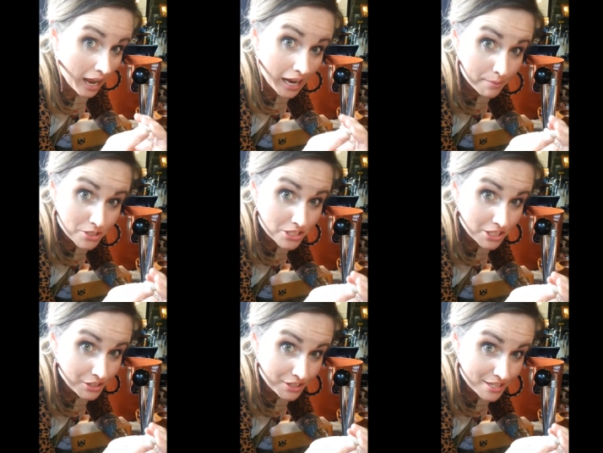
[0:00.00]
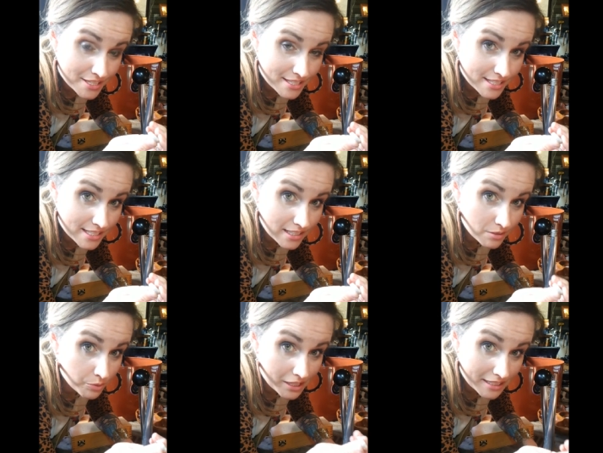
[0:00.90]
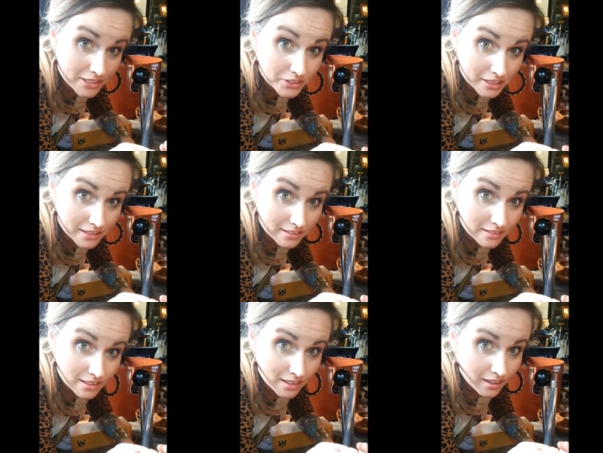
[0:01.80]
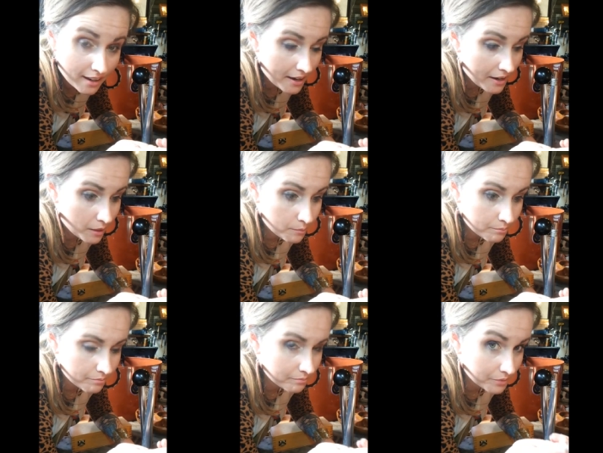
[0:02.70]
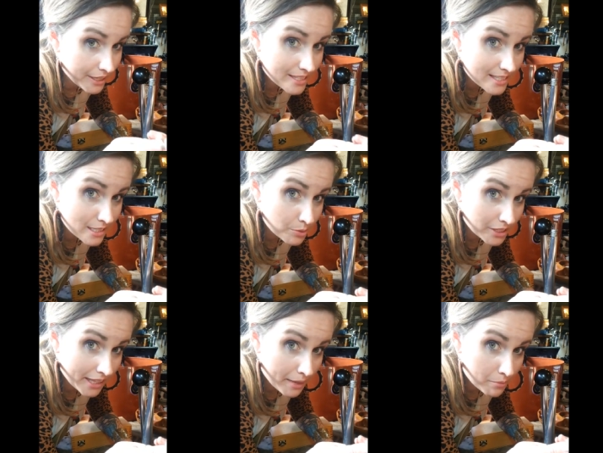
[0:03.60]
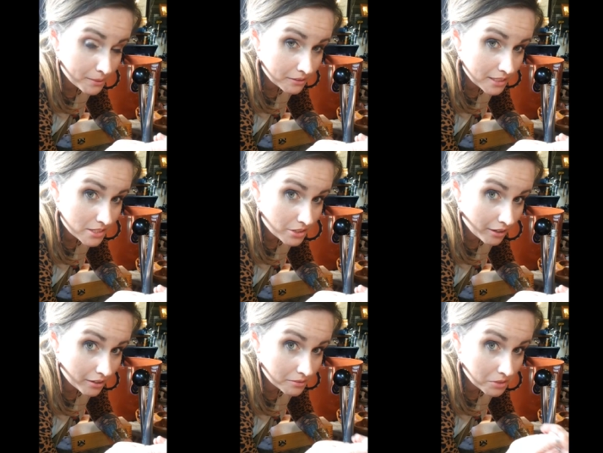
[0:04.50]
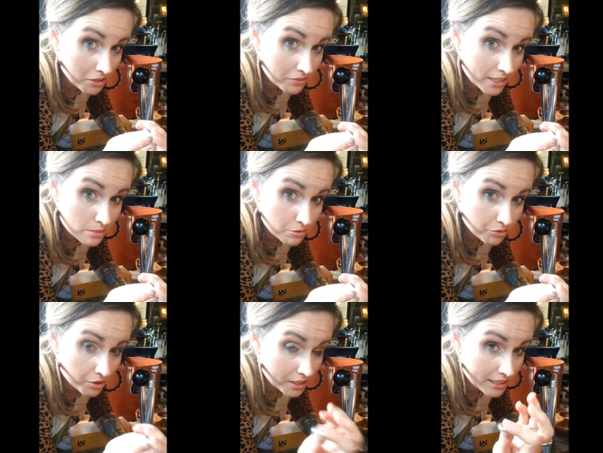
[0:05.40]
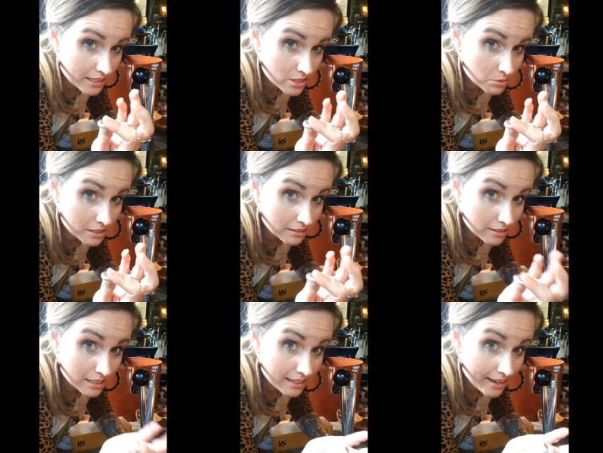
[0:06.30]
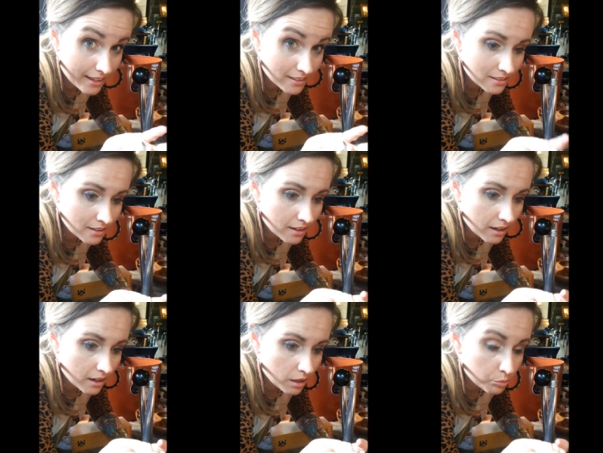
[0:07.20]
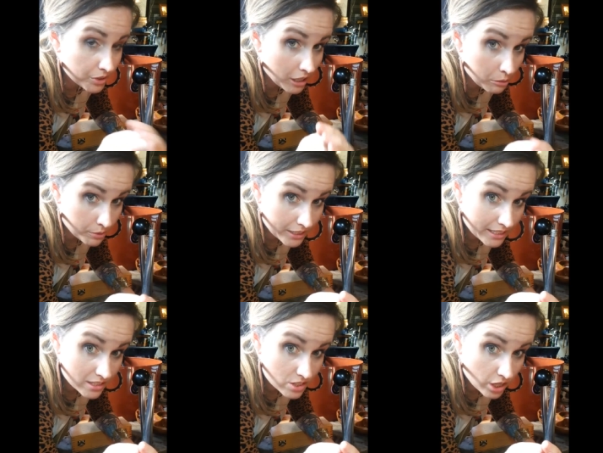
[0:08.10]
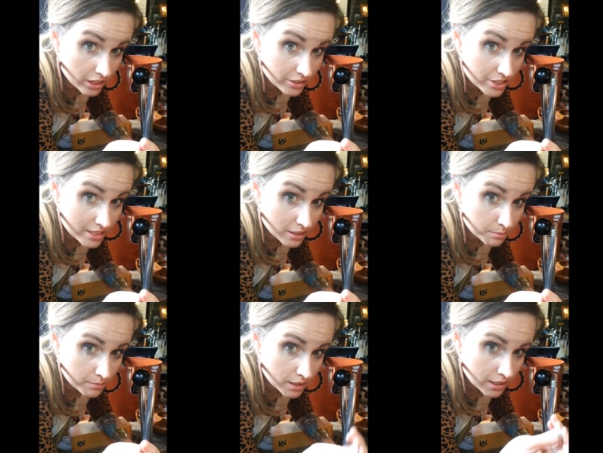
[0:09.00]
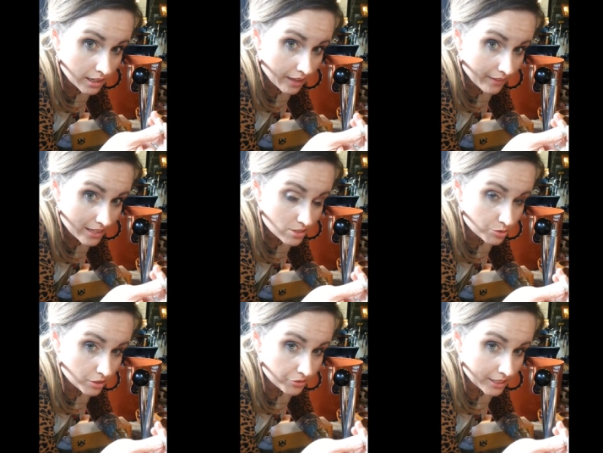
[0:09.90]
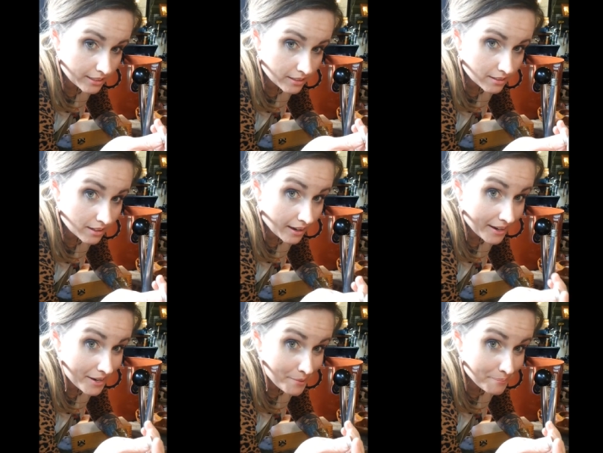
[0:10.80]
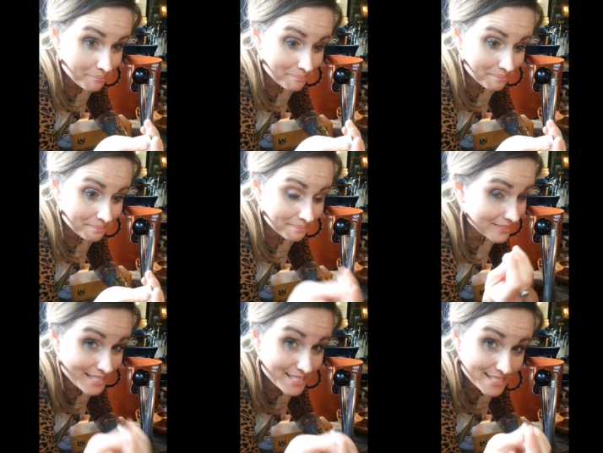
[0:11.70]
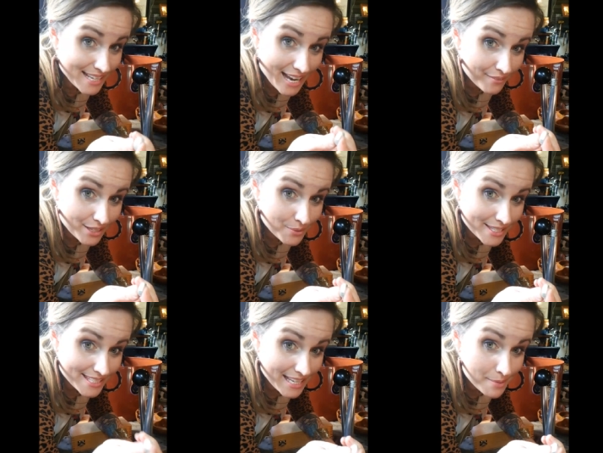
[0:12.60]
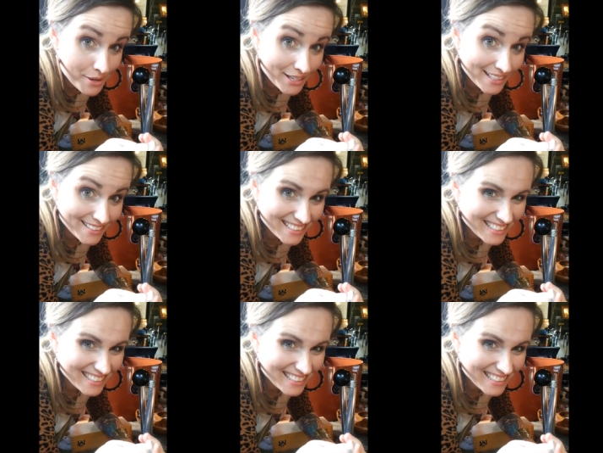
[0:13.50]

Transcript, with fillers: I'm just curious to see if we annealed it. Um, let's see what the capabilities are of this before needing to anneal it again um, without breaking a solder seam and that sort of thing. Um, this doesn't have anyone's name on it.